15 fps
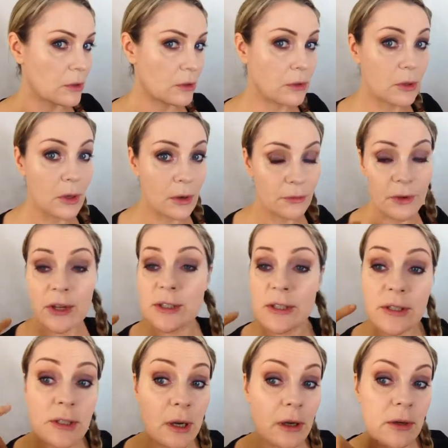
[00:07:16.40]
the face
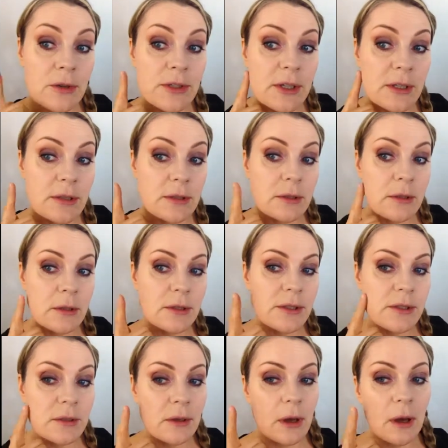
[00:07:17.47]
is kind of set.
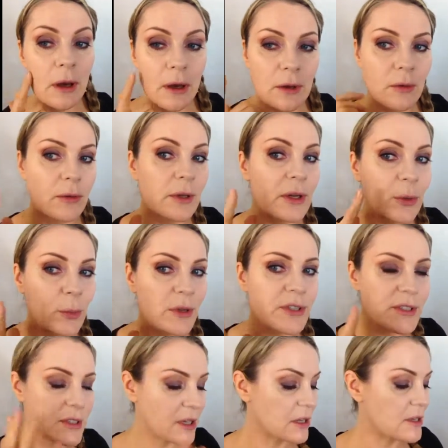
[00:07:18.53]
It's kind of a little bit
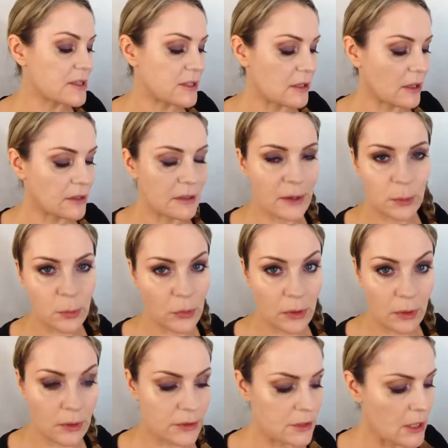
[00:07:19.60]
sticky still. I didn't put
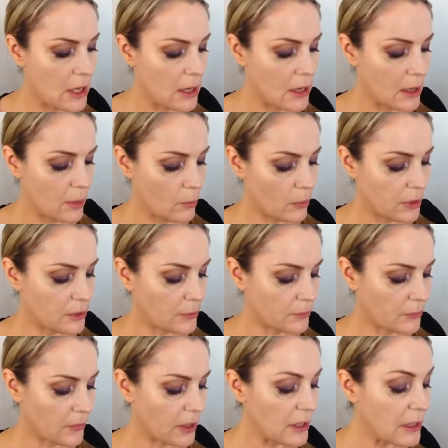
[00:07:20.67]
a lot. But
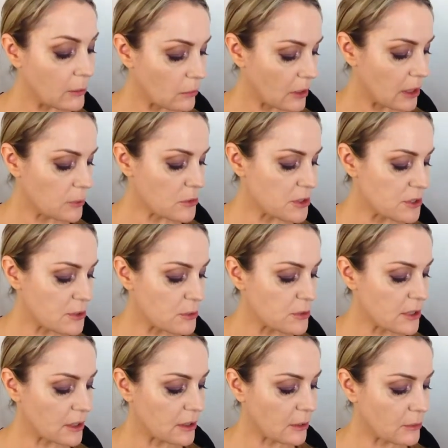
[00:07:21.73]
anyway, I'm just
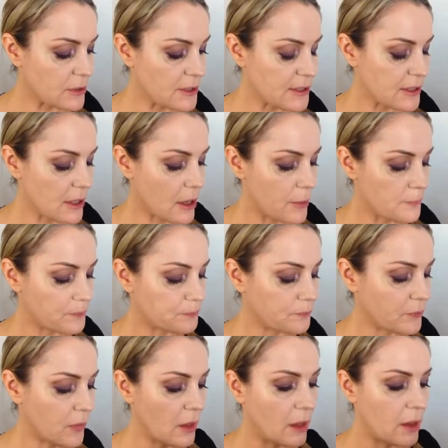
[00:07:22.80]
using now this,
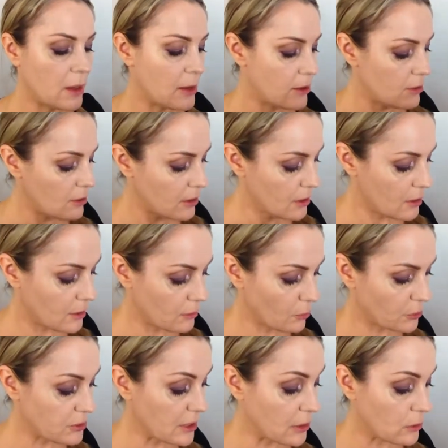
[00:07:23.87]

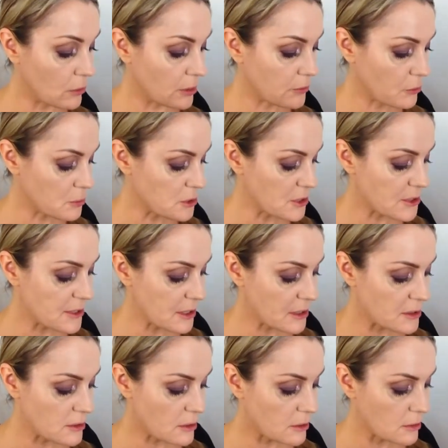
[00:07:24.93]
what they call it from
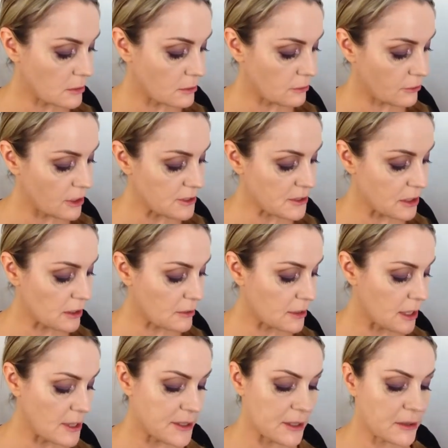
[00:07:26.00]
Shiseido, Face Color
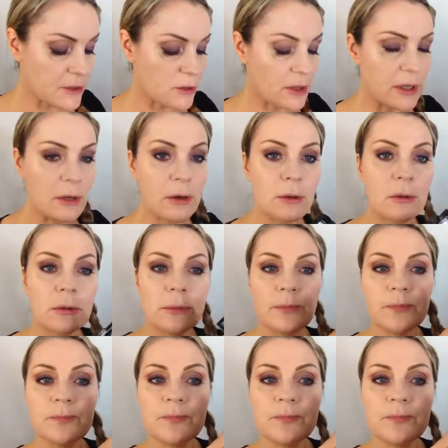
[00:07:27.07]
Enhancing Trio.